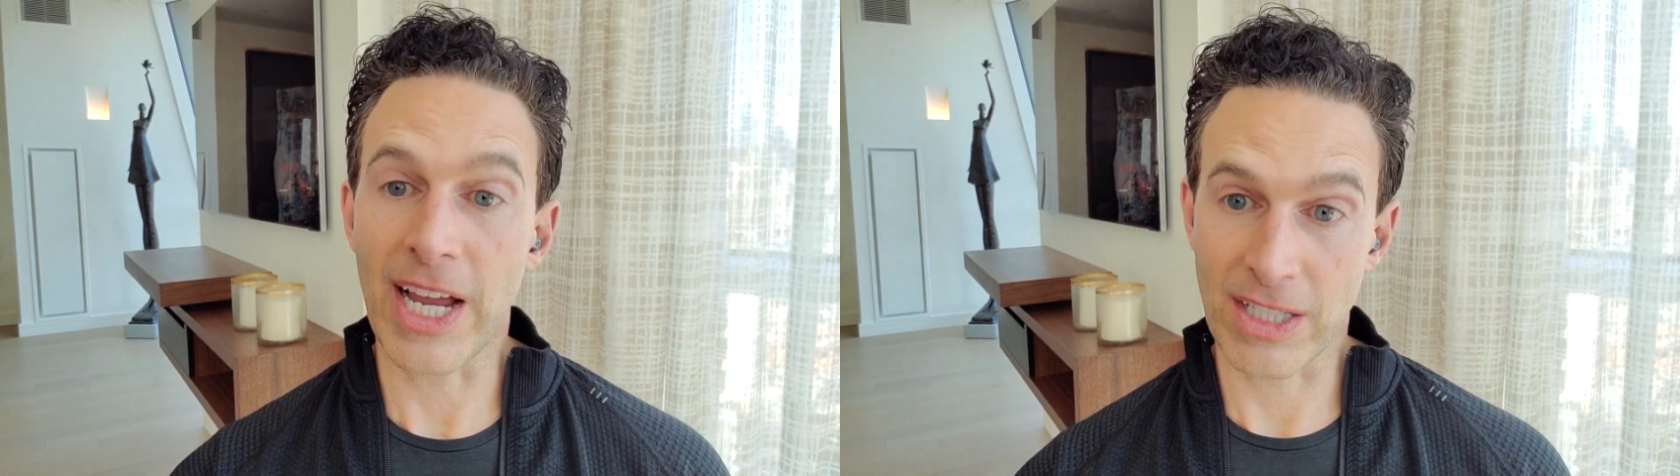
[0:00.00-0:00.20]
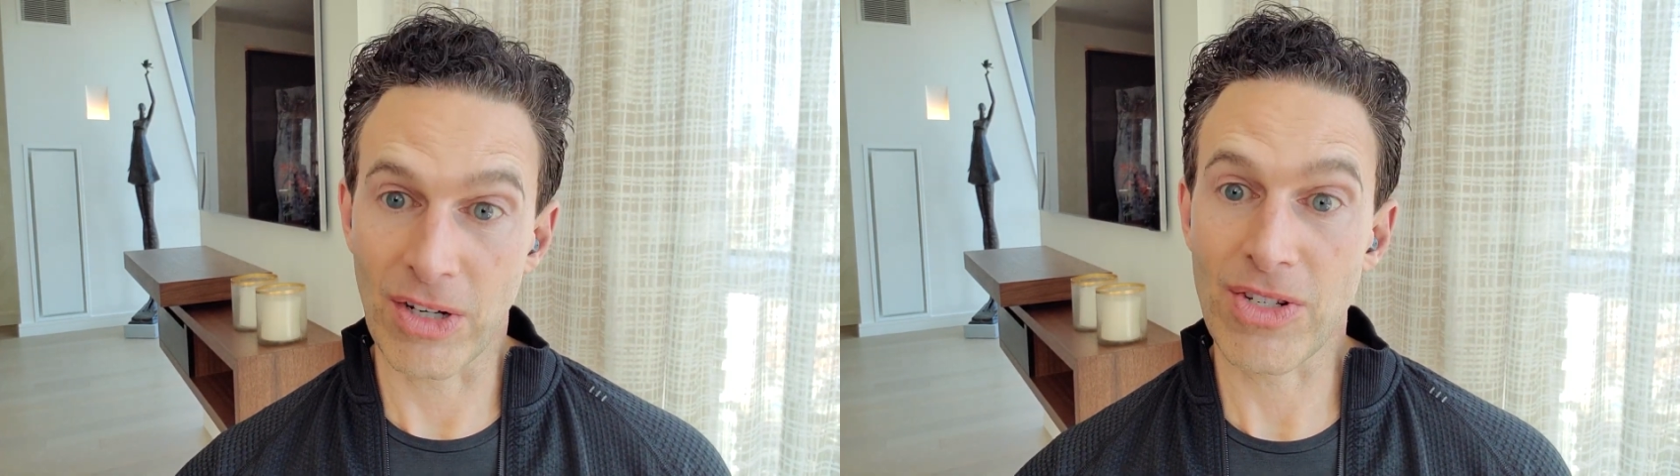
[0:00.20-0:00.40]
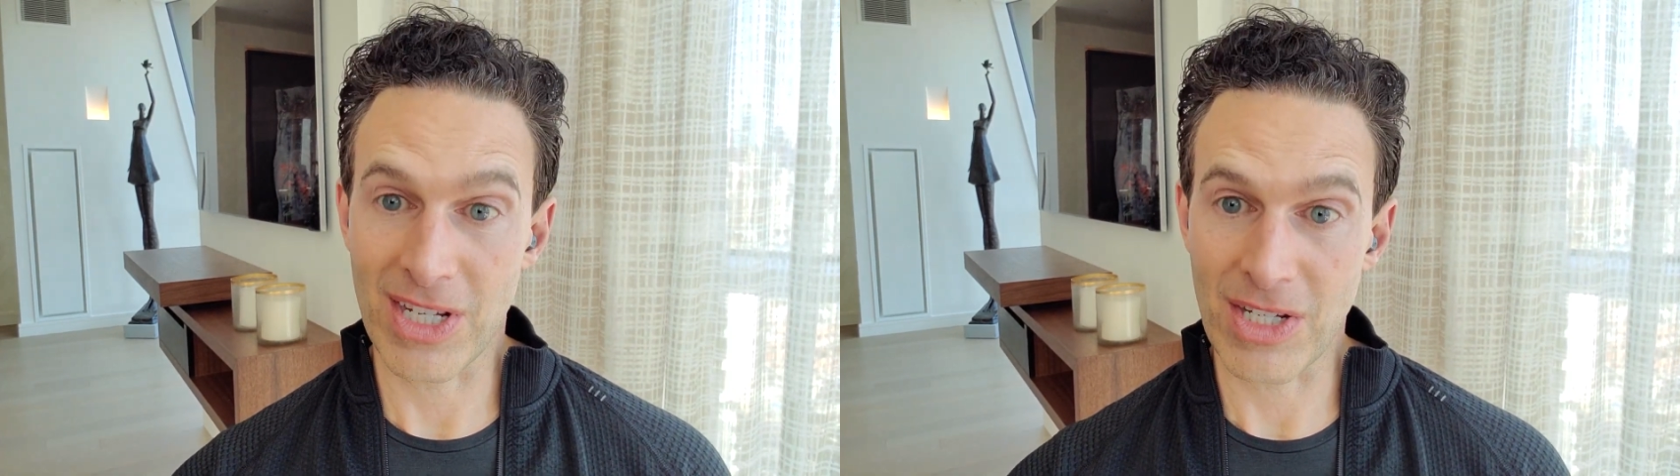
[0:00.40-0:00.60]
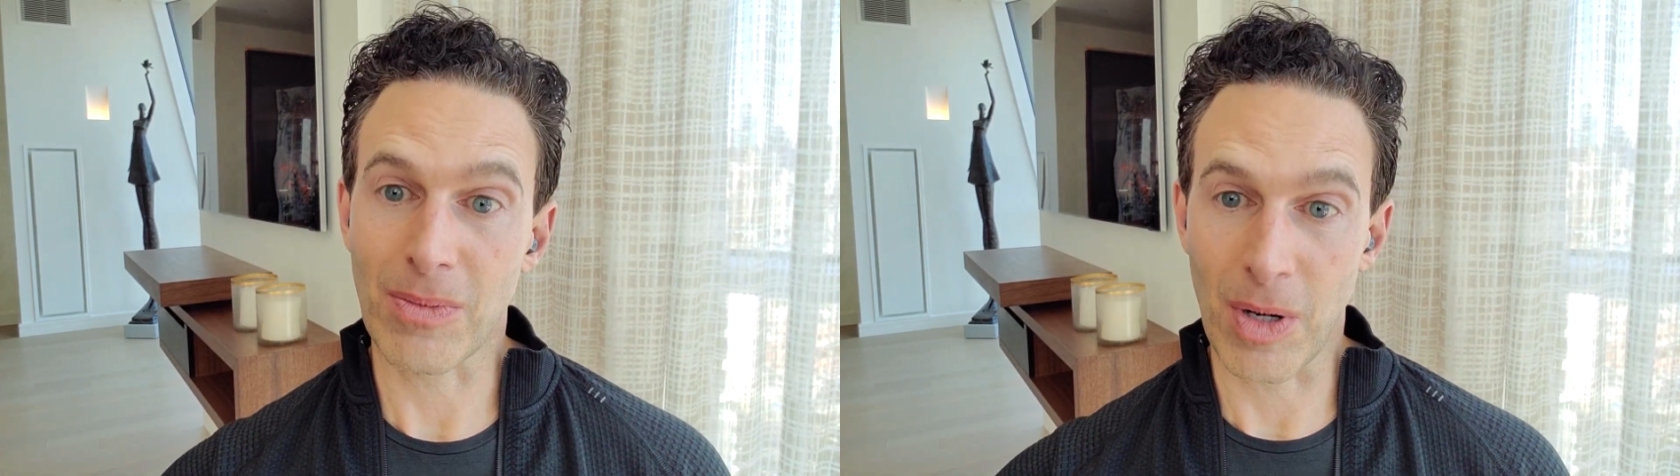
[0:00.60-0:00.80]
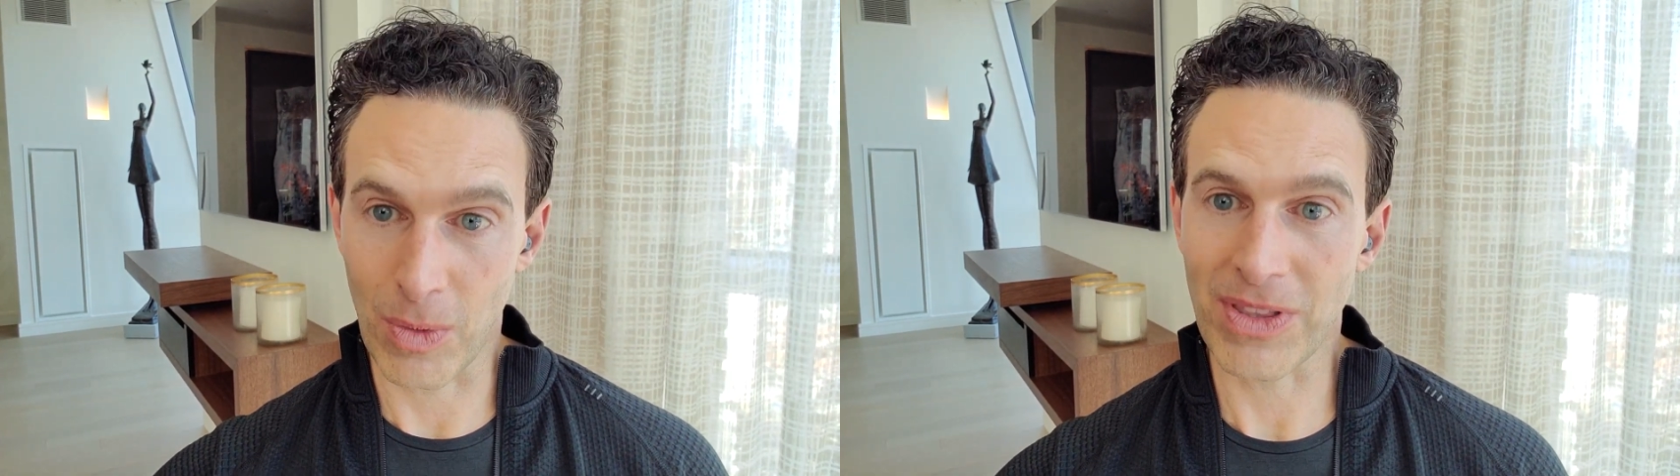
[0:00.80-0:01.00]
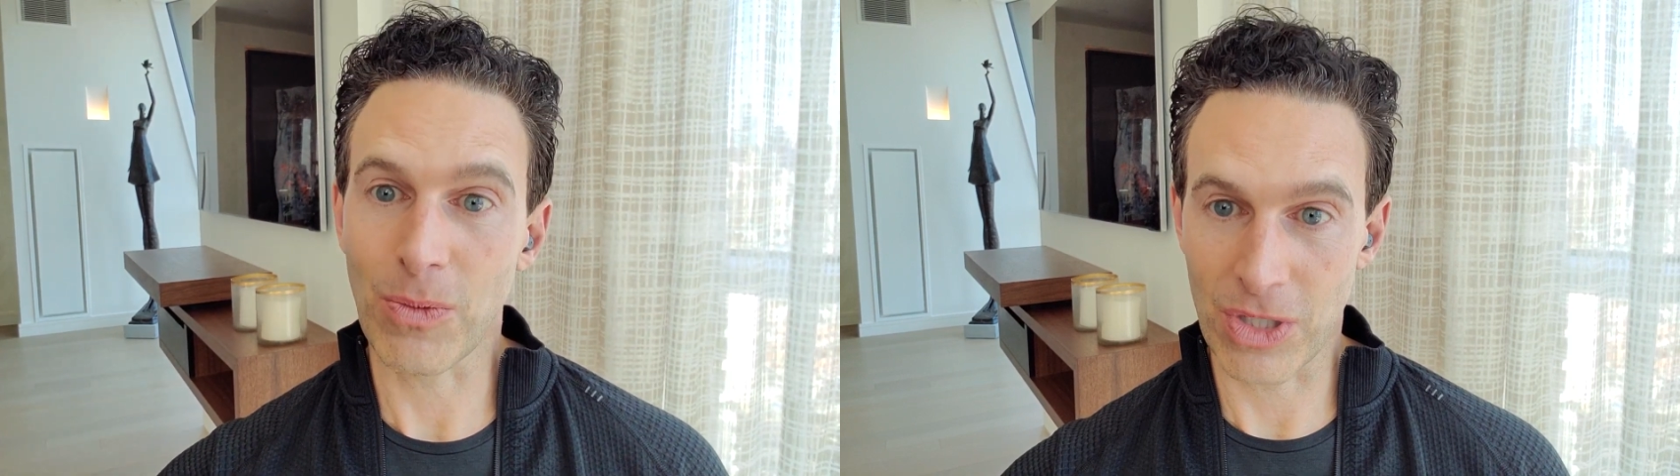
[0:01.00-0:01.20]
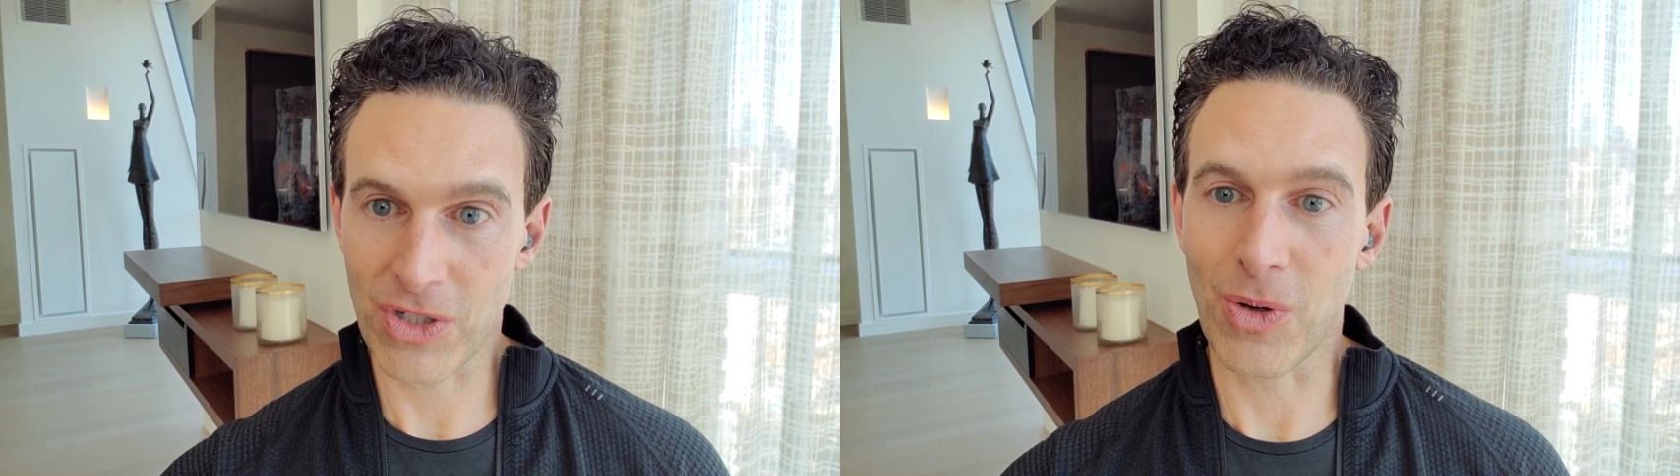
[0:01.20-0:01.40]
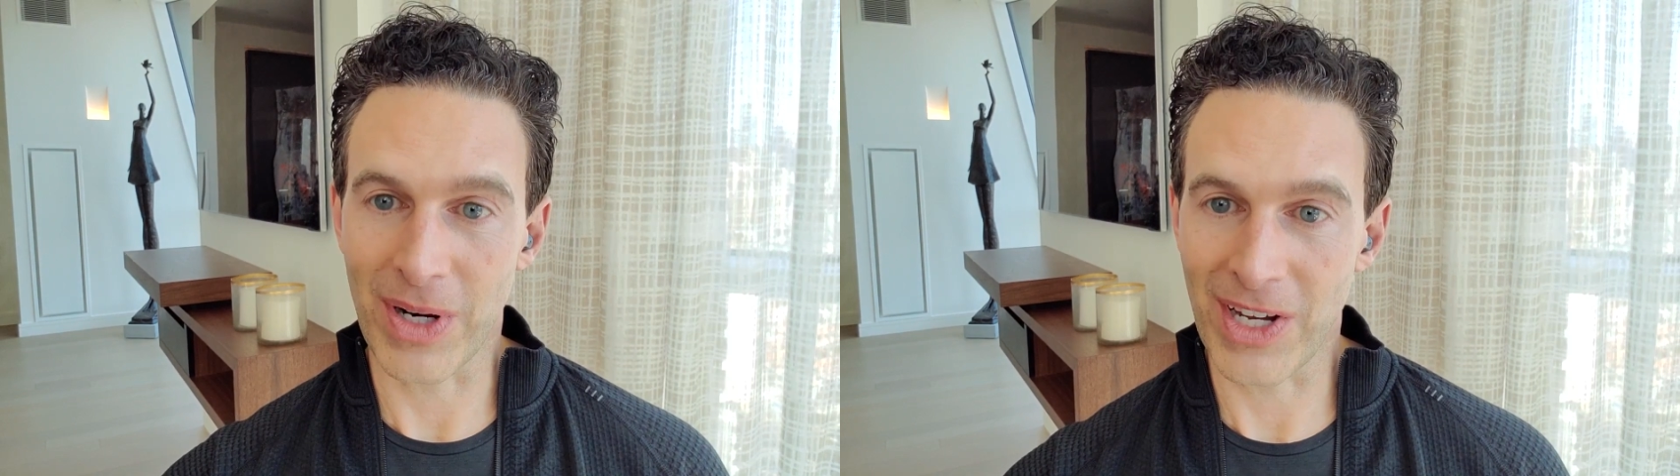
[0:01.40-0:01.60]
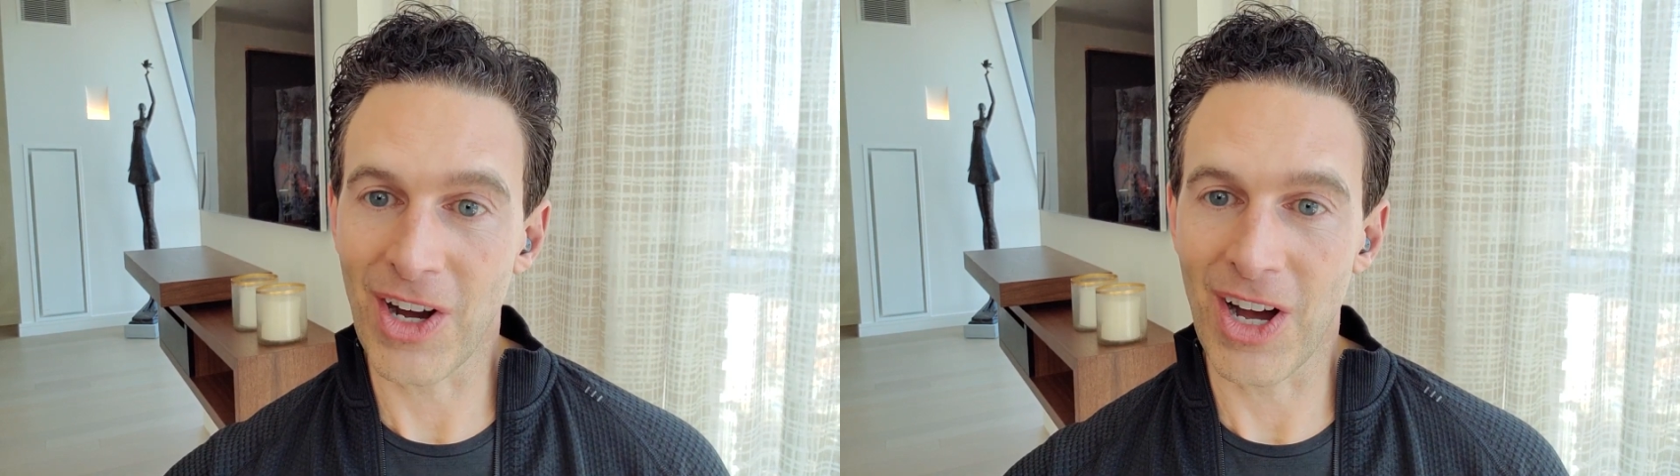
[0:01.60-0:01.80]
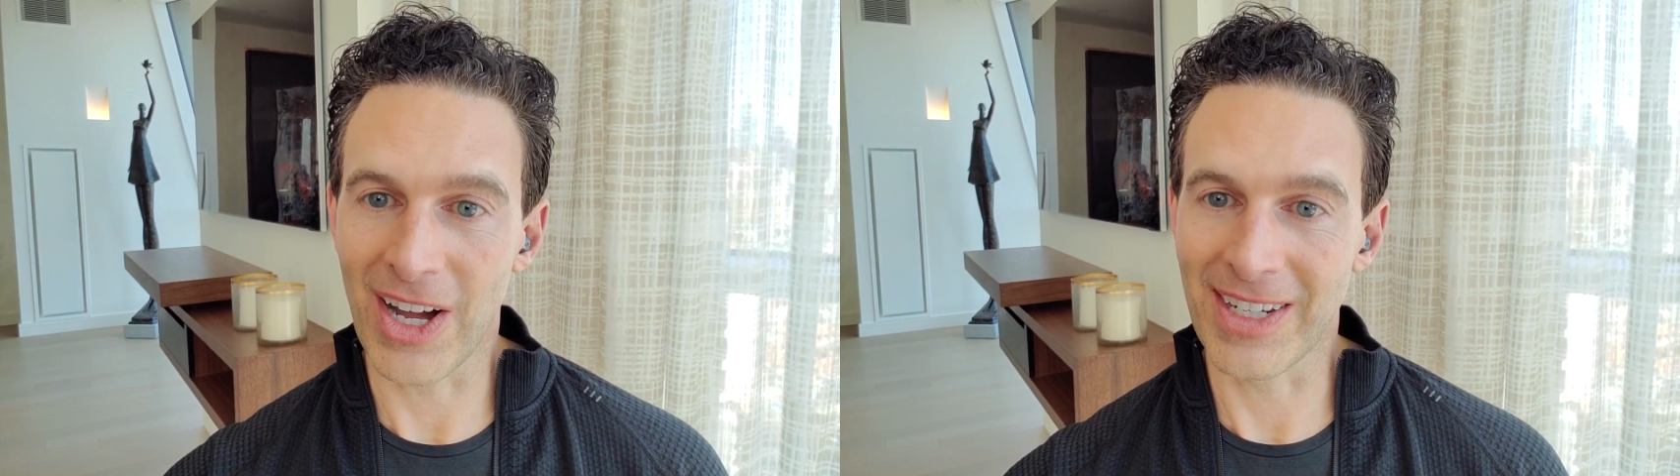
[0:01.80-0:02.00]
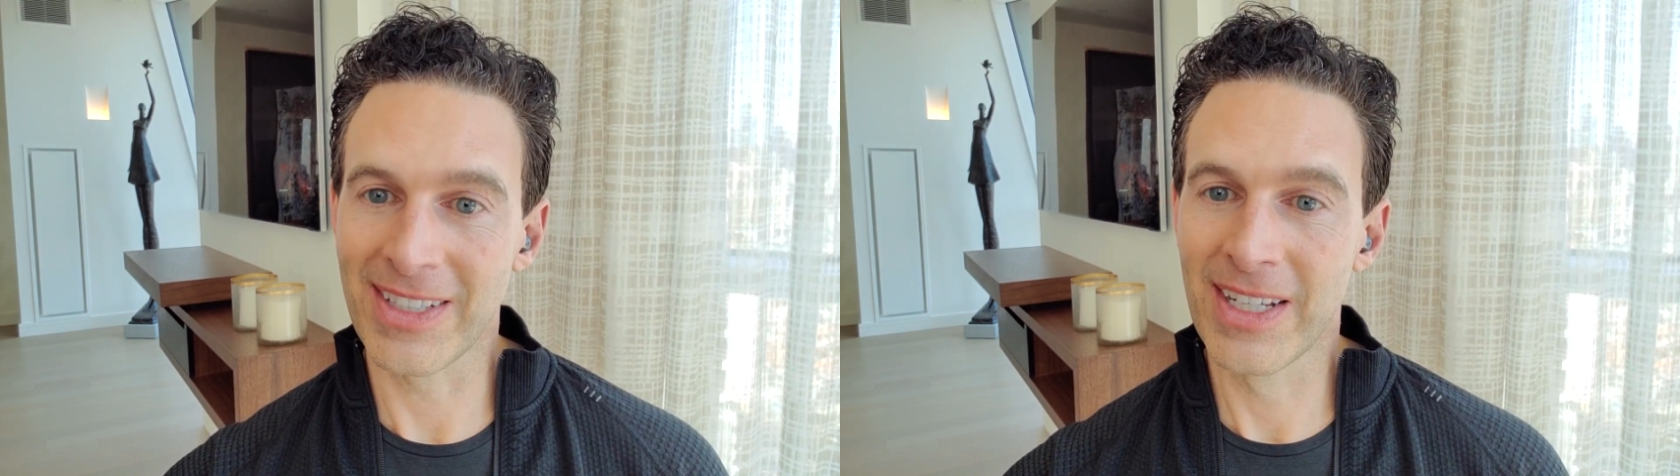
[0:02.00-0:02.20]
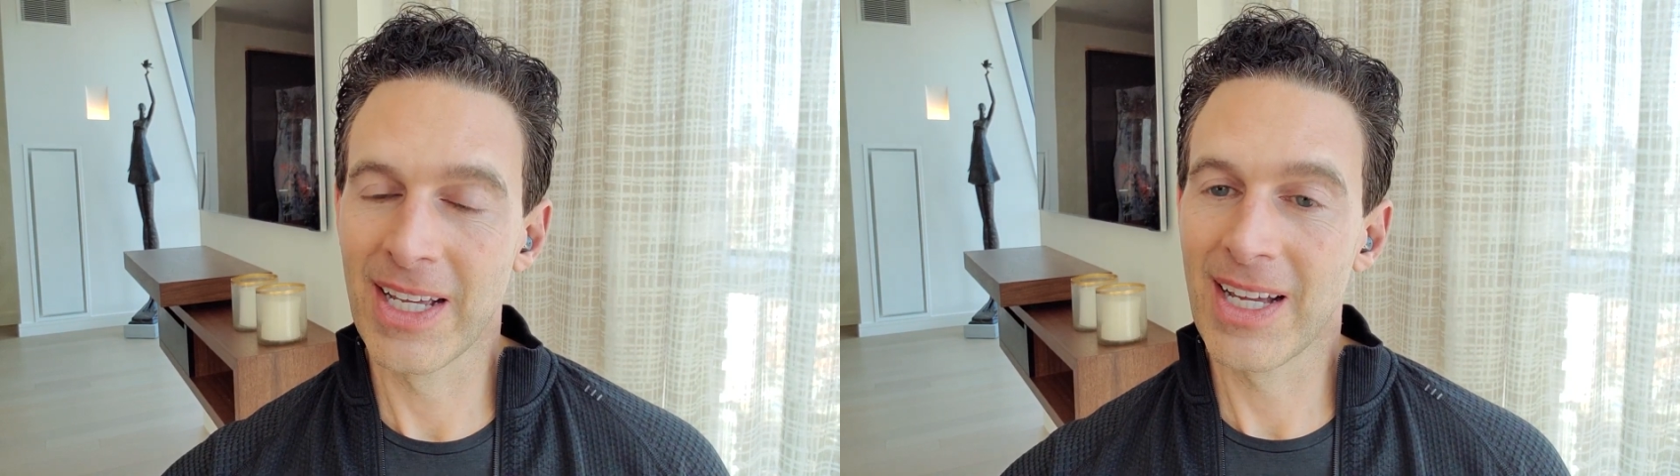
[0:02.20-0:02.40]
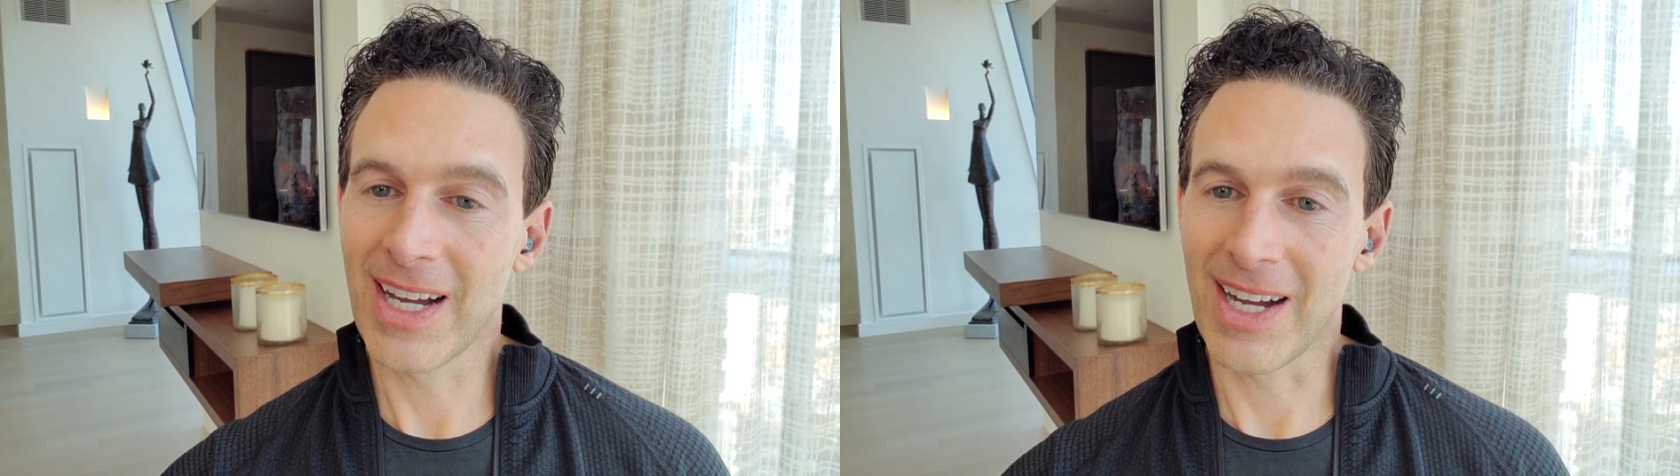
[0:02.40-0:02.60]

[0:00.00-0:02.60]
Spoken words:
diagnoses about what's going on,